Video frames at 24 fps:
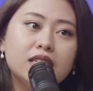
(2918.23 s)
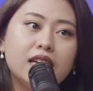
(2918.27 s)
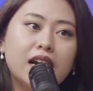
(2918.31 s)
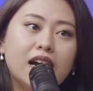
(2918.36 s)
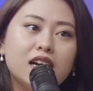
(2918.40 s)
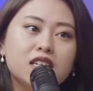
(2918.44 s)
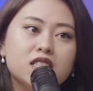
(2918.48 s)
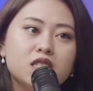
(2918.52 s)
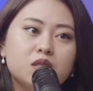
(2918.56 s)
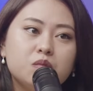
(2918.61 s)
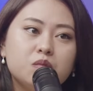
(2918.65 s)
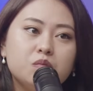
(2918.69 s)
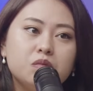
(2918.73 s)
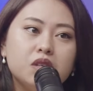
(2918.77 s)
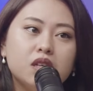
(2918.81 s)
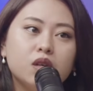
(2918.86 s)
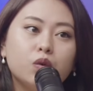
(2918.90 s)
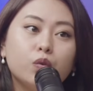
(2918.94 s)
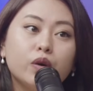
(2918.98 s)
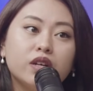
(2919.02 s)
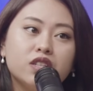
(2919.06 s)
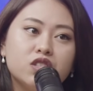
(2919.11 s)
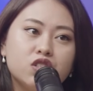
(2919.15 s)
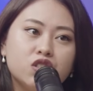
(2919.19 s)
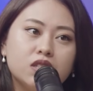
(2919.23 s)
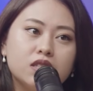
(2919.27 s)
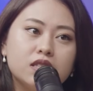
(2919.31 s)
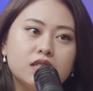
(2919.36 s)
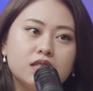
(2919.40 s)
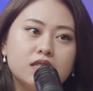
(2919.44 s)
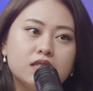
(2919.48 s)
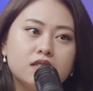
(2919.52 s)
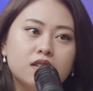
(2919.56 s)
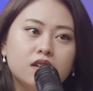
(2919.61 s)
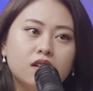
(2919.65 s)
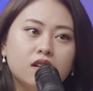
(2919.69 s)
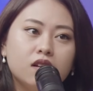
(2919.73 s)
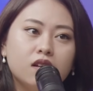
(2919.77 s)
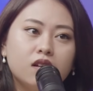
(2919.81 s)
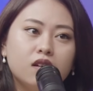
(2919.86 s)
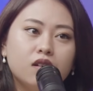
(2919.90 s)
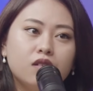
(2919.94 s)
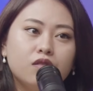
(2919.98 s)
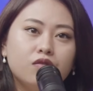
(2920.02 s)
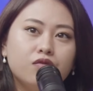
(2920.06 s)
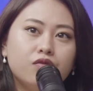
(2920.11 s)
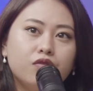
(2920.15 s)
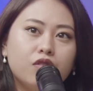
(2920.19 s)
They asked me questions
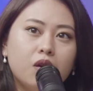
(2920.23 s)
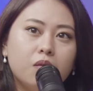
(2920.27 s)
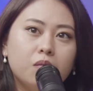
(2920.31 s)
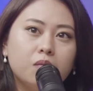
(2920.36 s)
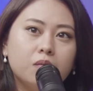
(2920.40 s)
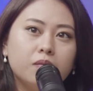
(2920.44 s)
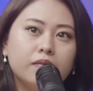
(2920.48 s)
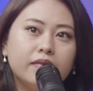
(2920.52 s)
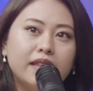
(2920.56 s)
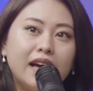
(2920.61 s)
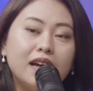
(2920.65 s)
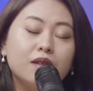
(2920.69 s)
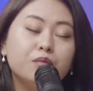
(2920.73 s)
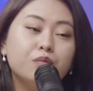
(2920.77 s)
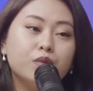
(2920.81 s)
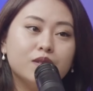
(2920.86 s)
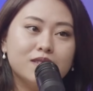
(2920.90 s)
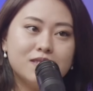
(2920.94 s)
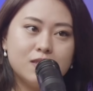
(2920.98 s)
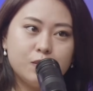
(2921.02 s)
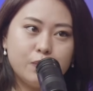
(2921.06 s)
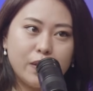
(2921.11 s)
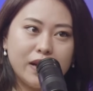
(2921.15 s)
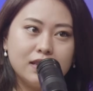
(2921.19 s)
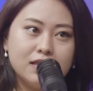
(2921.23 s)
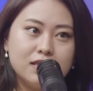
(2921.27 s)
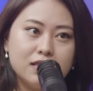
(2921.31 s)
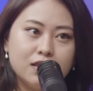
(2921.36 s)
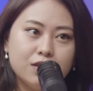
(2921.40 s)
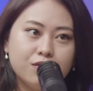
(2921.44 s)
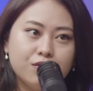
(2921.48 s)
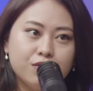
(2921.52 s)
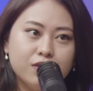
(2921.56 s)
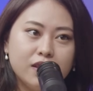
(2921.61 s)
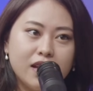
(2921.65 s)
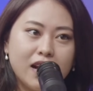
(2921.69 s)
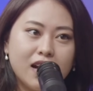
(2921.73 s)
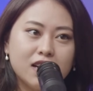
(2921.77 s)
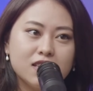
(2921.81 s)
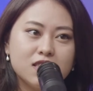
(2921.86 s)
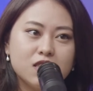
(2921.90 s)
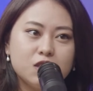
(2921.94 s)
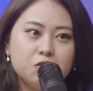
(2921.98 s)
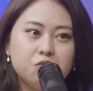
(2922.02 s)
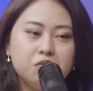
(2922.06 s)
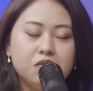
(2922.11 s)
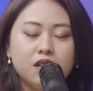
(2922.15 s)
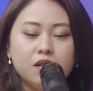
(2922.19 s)
from that perspective. They
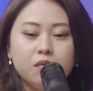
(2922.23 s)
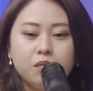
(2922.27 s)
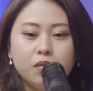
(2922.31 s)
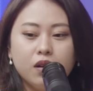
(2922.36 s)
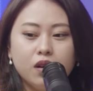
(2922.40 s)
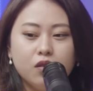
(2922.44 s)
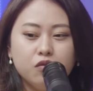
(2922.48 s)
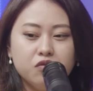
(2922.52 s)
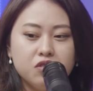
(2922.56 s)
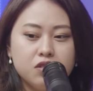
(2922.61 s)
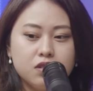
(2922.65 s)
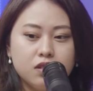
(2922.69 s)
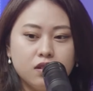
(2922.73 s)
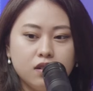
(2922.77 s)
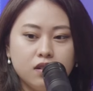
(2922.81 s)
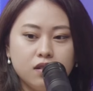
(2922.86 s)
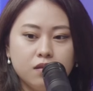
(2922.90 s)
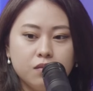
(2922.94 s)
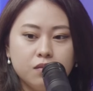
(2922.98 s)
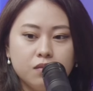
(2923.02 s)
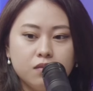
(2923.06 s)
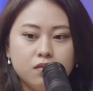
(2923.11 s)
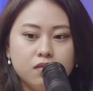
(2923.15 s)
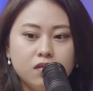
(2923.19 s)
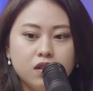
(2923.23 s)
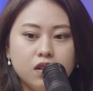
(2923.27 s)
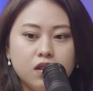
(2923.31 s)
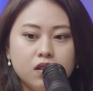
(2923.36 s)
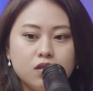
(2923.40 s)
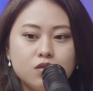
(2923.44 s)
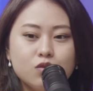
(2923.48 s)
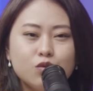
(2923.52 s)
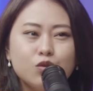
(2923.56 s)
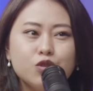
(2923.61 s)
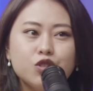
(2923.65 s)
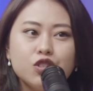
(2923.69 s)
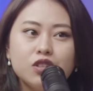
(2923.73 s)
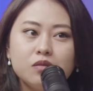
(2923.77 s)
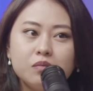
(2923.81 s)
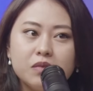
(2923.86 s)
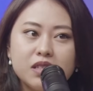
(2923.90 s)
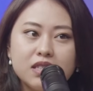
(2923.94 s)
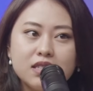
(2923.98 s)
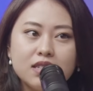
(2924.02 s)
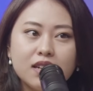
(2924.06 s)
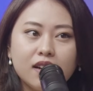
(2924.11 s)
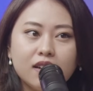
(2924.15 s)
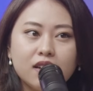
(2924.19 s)
asked me about social
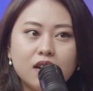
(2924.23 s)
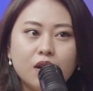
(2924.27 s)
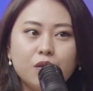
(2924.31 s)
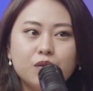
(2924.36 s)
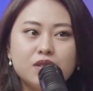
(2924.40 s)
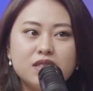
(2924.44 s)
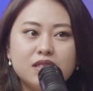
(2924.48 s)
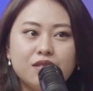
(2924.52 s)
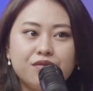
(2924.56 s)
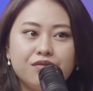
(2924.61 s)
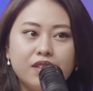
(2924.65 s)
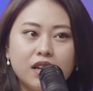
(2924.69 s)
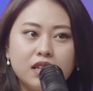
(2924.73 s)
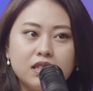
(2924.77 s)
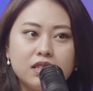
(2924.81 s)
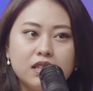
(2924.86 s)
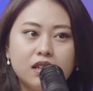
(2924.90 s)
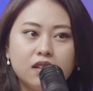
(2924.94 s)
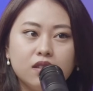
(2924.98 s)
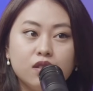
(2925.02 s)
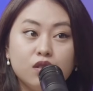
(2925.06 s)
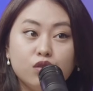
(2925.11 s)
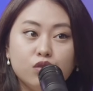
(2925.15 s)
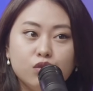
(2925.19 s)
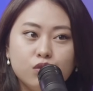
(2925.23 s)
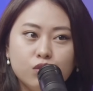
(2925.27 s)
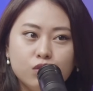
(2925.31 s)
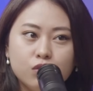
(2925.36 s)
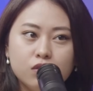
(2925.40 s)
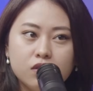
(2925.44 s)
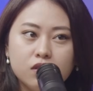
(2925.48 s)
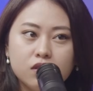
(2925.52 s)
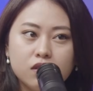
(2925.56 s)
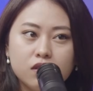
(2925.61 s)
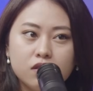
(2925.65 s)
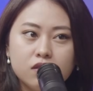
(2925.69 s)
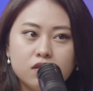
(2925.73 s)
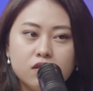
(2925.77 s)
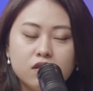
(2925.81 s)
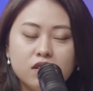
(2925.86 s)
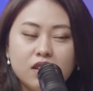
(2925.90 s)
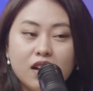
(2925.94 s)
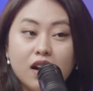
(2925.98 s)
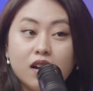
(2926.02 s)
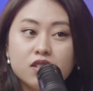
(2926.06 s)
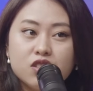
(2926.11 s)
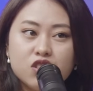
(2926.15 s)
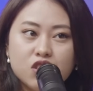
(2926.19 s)
media and how it's affecting the youth,
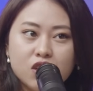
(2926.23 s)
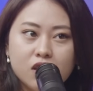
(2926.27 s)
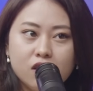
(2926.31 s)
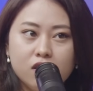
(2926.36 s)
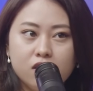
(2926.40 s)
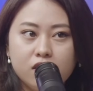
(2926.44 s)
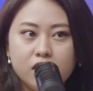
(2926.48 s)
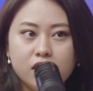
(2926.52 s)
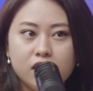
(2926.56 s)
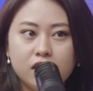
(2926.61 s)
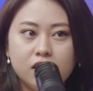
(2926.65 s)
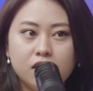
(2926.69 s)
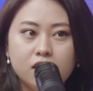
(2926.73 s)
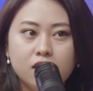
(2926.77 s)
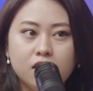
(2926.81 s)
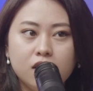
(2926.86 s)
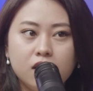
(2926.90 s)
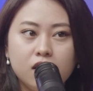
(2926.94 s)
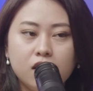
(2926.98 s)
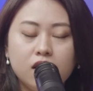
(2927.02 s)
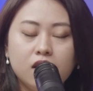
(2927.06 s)
young children.